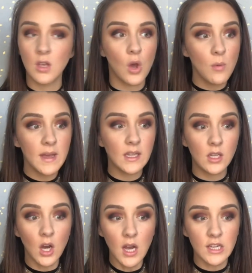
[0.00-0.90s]
Oh my
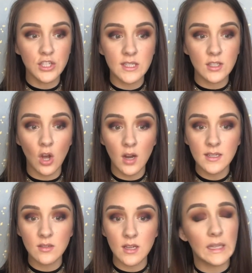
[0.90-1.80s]
gosh, these cars
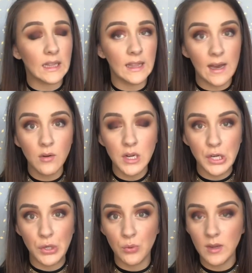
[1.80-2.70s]
outside like loud and
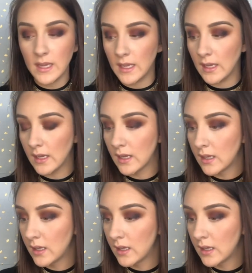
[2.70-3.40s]
annoying.